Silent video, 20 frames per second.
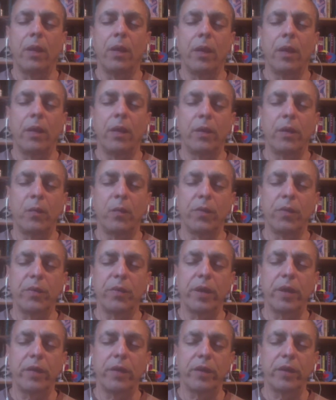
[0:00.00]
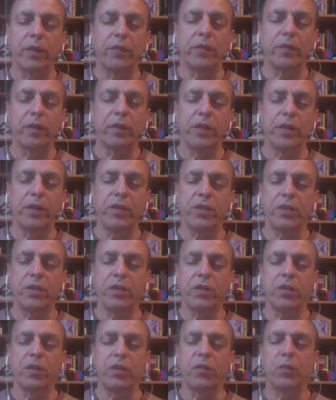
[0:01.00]
And then with the next exhalation,
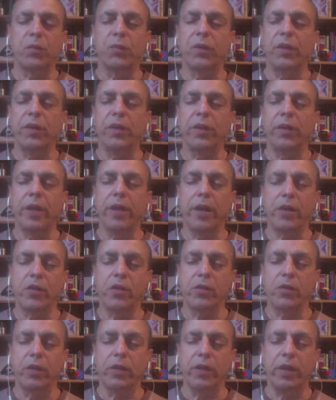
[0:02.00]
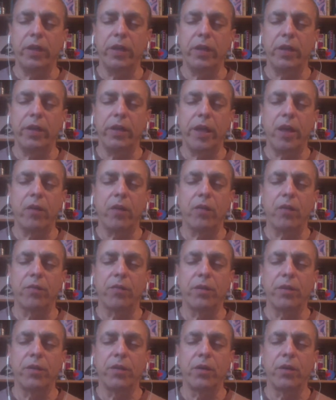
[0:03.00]
just breathing naturally in and out through
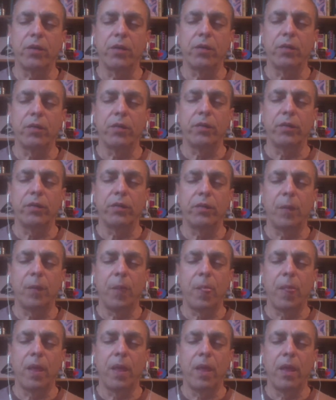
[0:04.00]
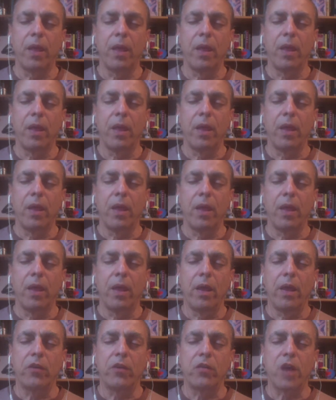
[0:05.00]
the nose
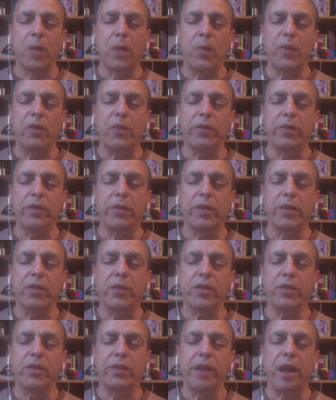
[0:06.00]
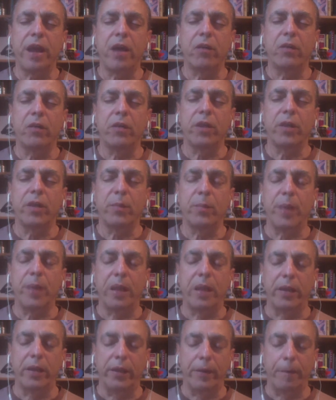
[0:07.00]
and dropping your attention down to the
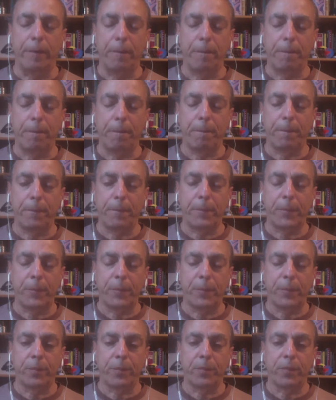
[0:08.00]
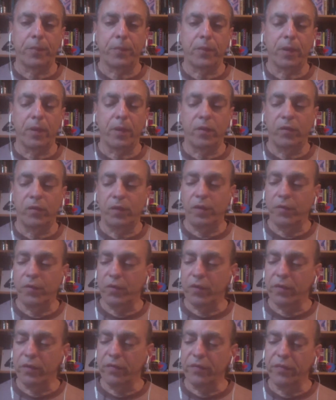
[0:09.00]
belly. And see if you
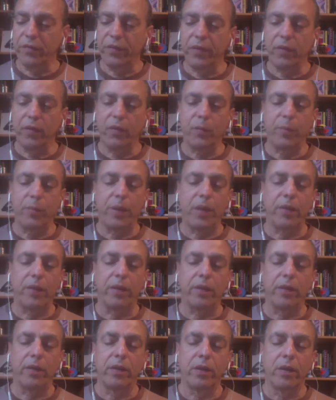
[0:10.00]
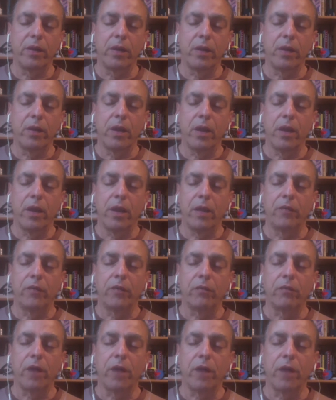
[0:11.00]
can feel the belly as it
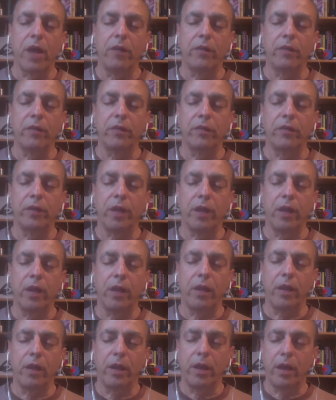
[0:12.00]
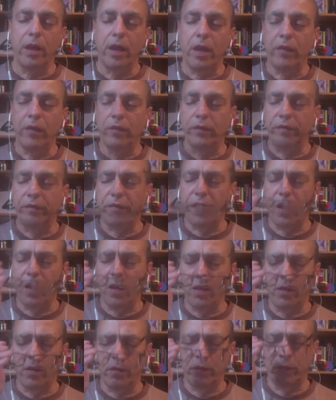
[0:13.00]
rises, as it
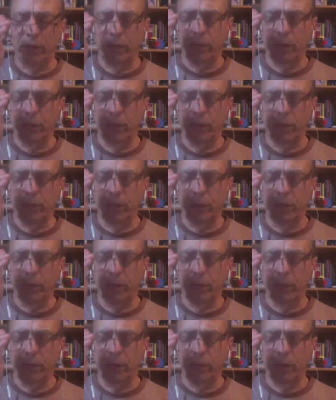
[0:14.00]
falls.